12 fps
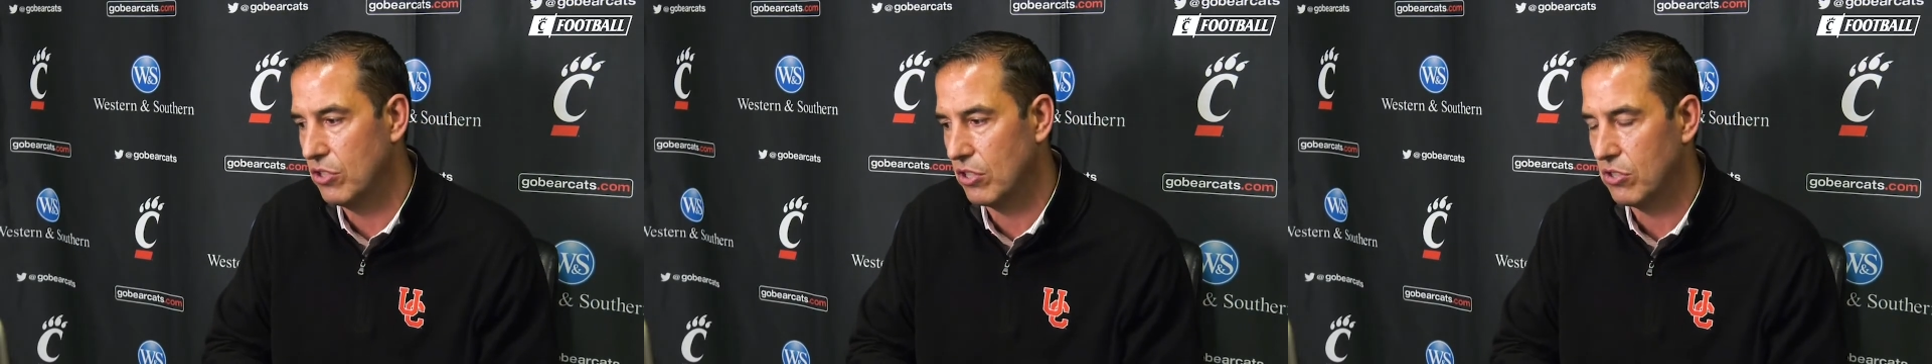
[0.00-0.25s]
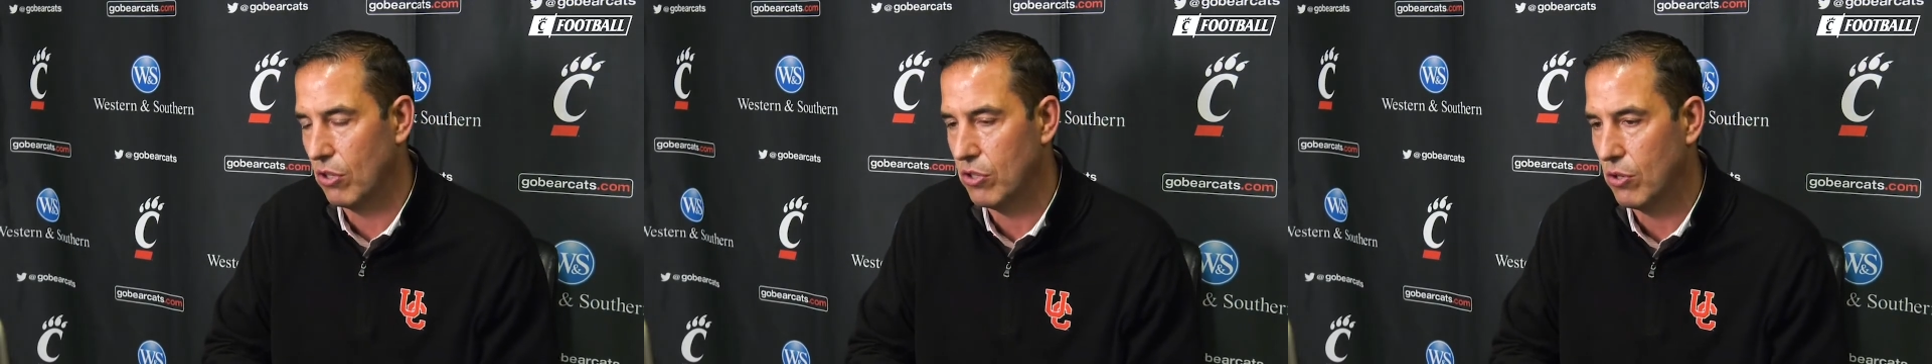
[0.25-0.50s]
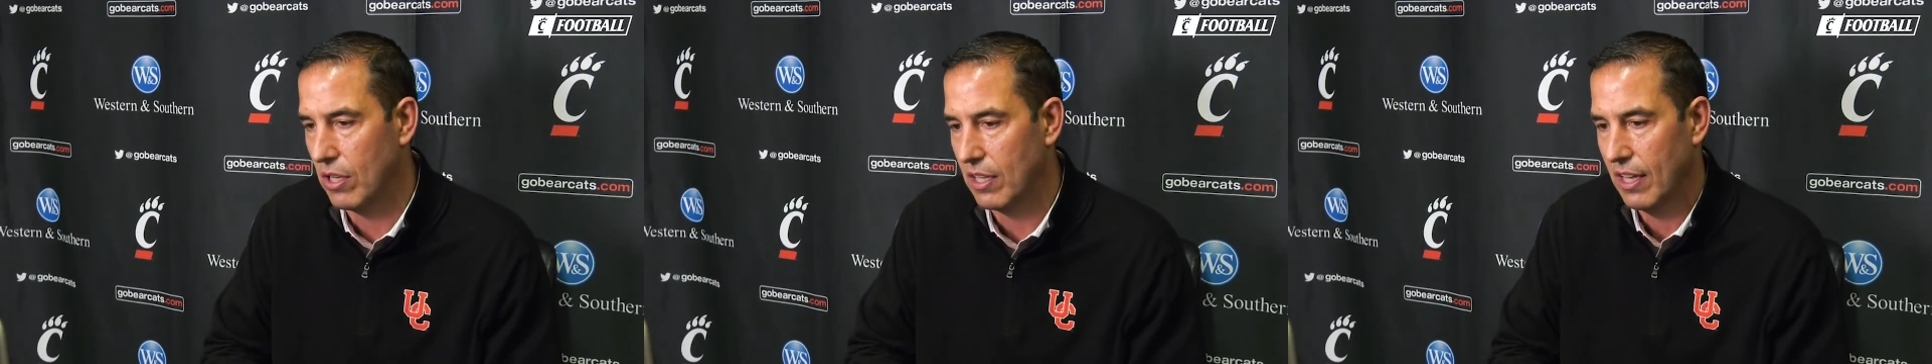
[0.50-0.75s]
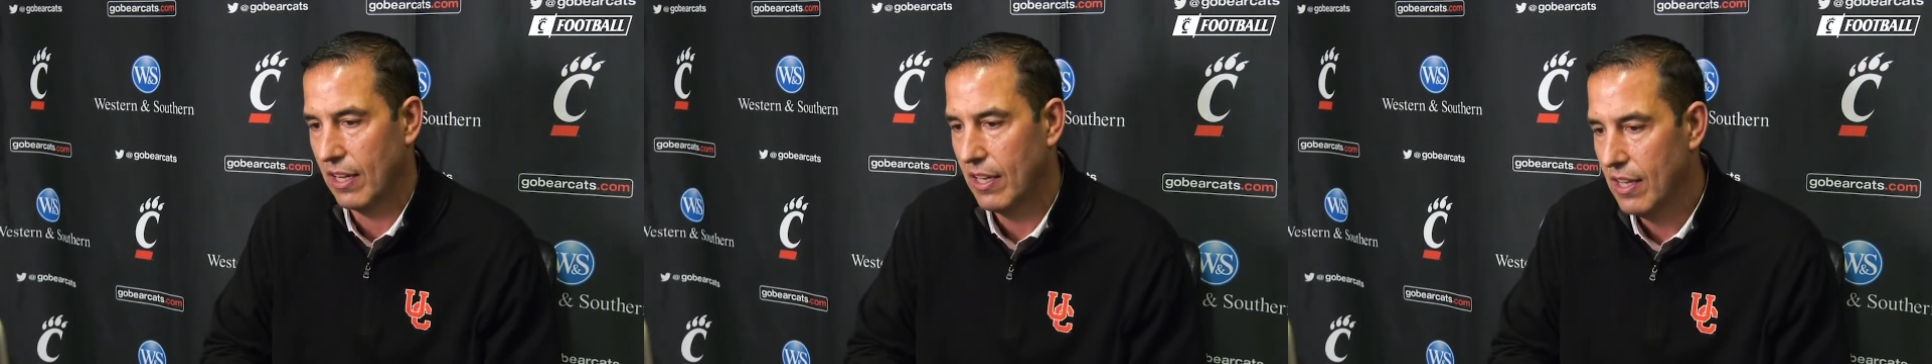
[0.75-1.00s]
just so you can
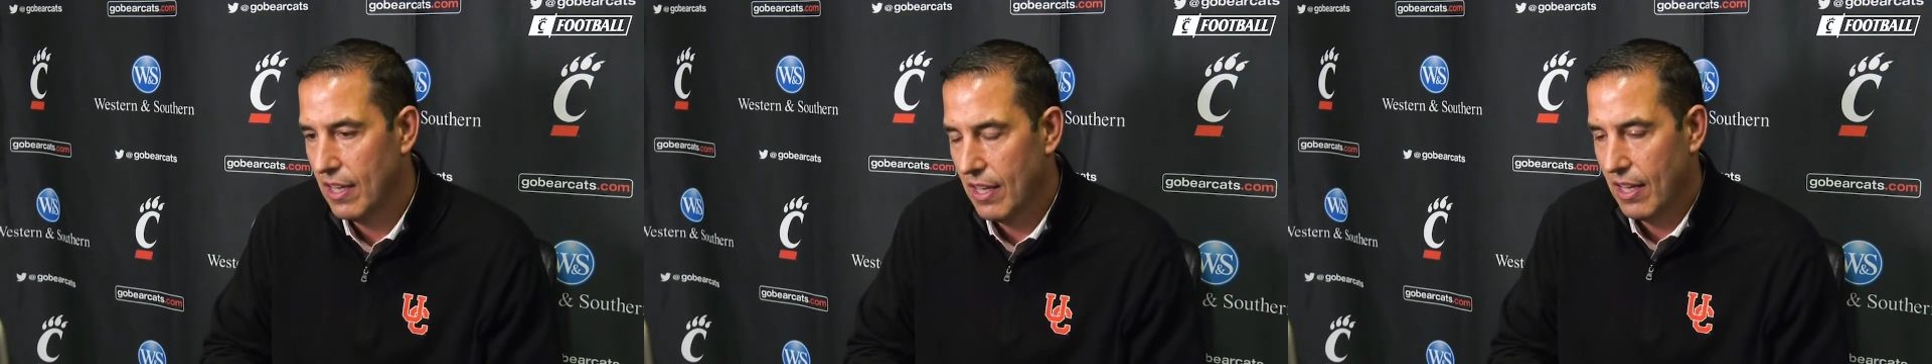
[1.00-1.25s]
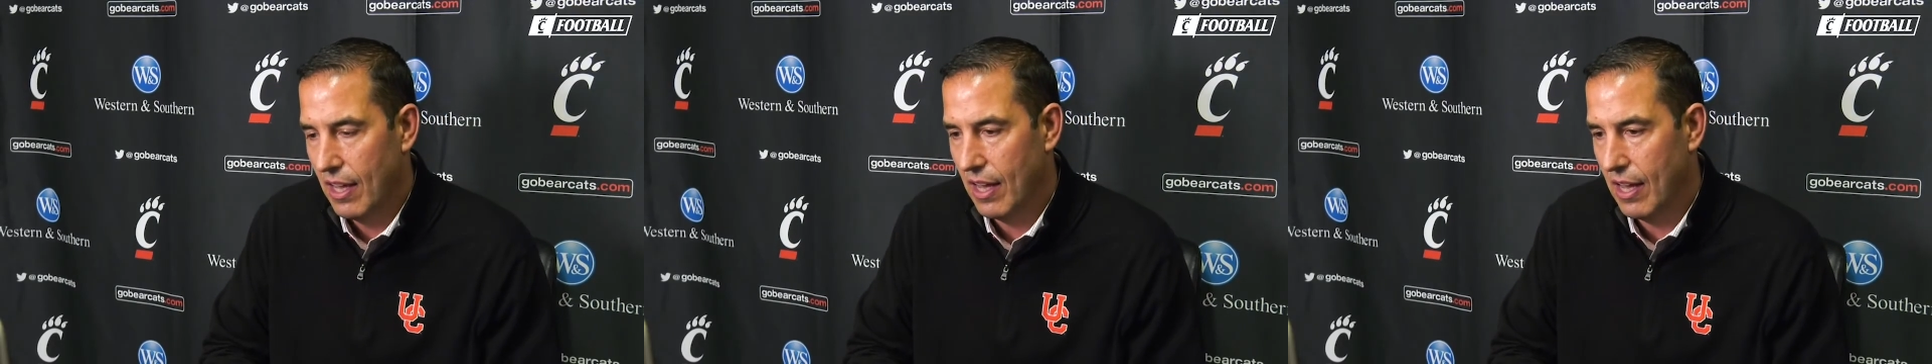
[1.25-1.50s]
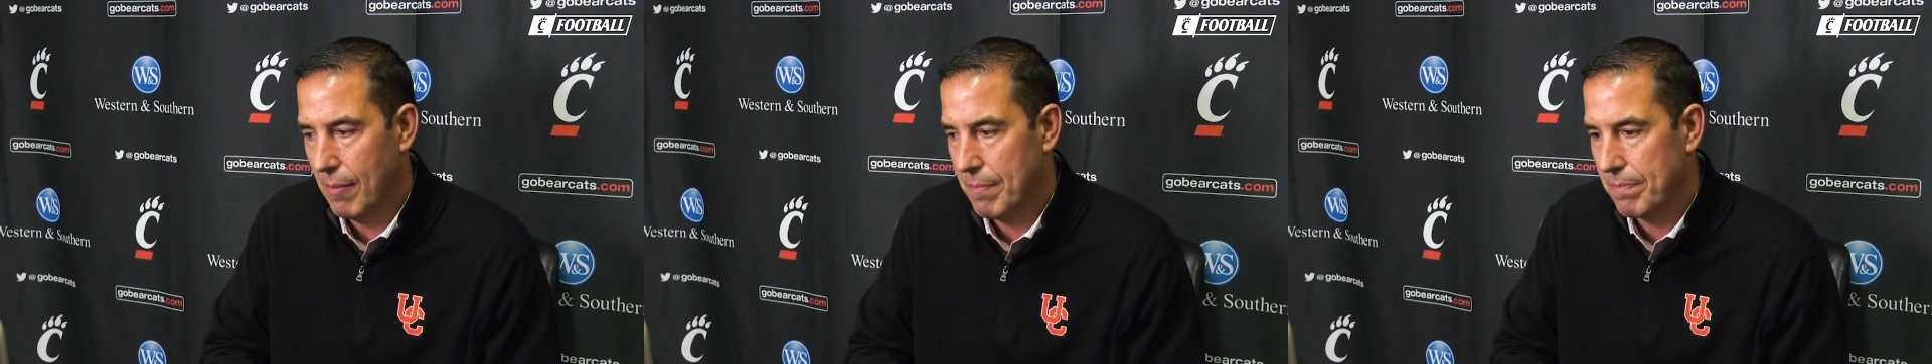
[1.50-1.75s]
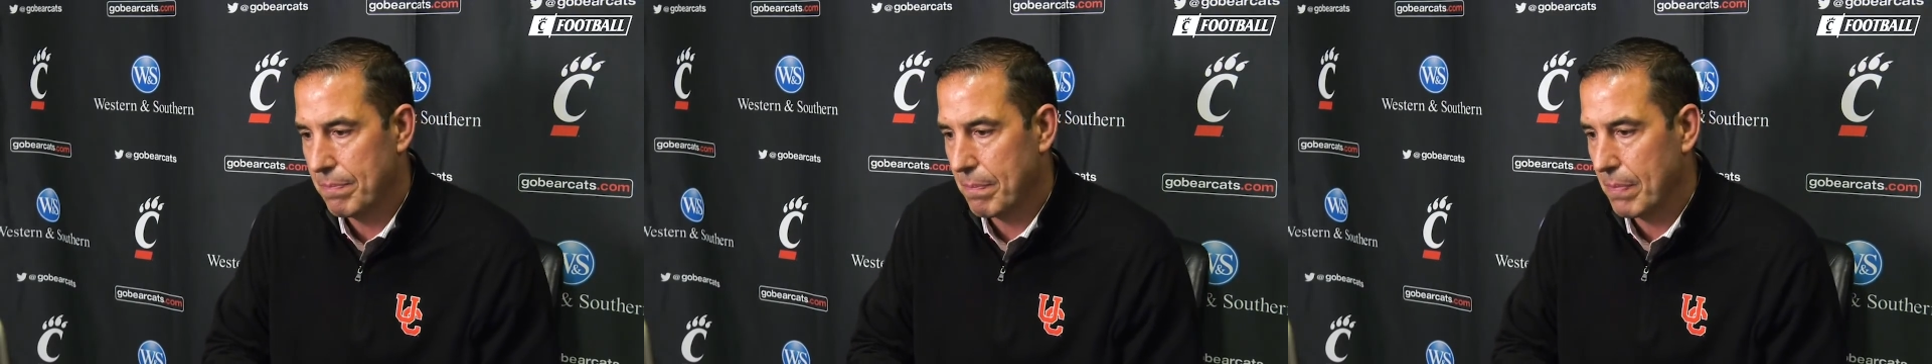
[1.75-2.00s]
get
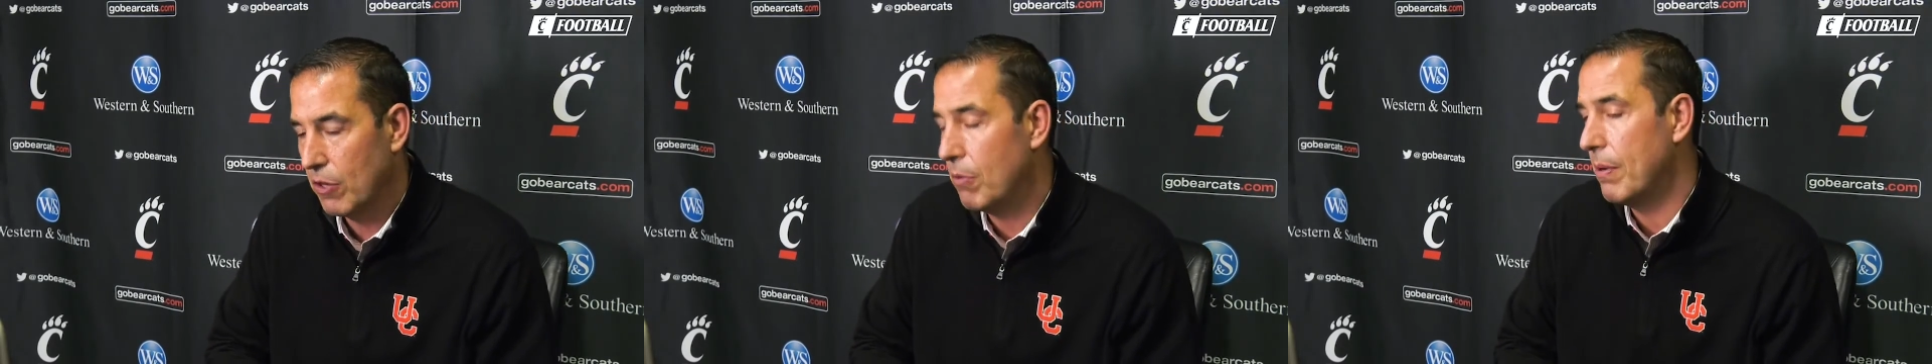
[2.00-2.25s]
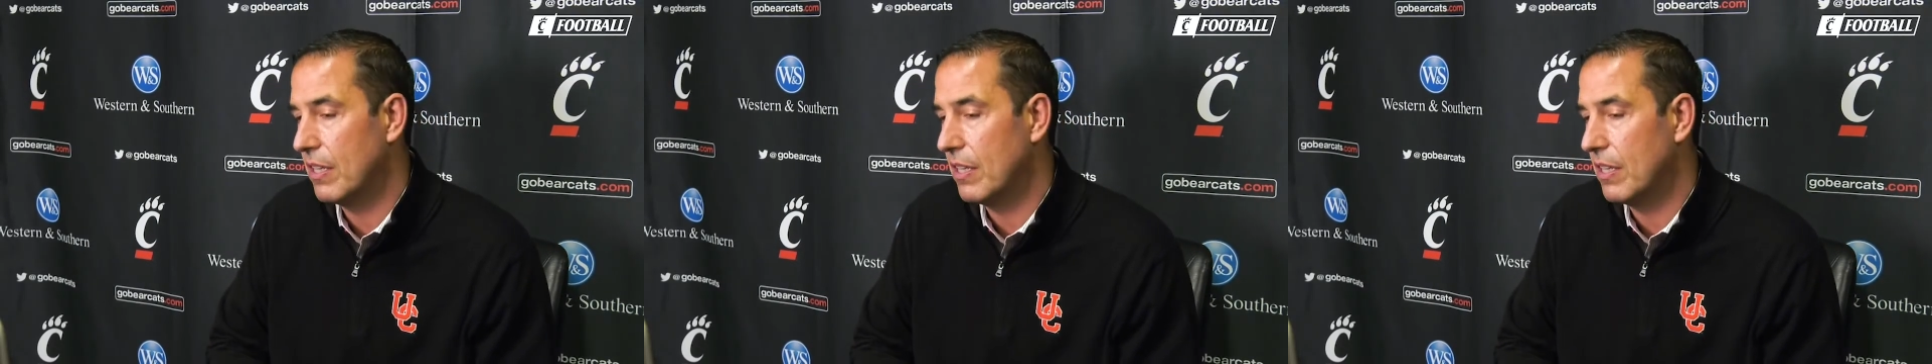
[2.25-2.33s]
your